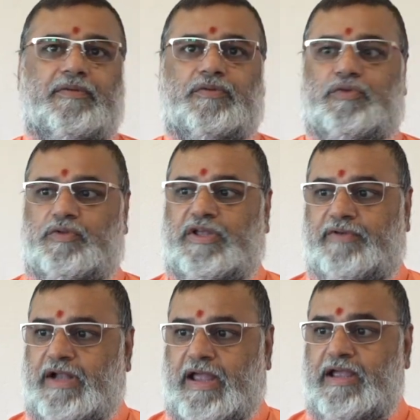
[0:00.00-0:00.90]
So they
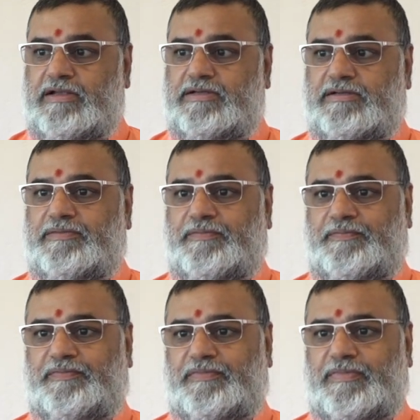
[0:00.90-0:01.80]
were hanged.
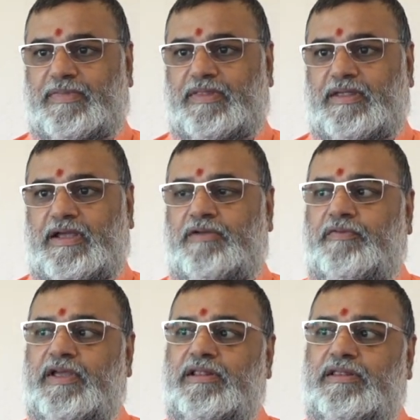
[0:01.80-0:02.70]
And
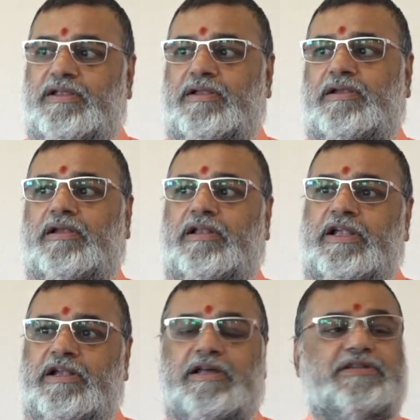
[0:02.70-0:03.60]
when the
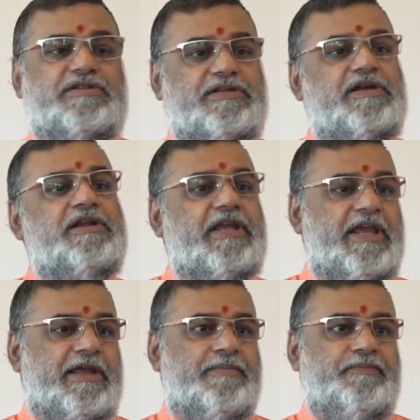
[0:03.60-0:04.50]
leader's turn
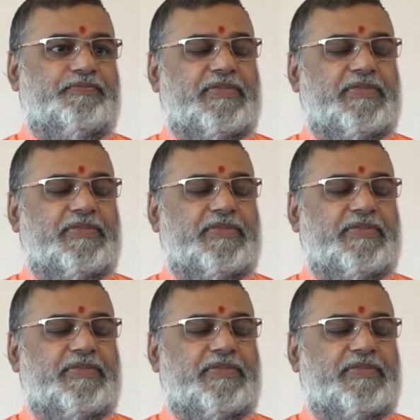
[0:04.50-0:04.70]
came,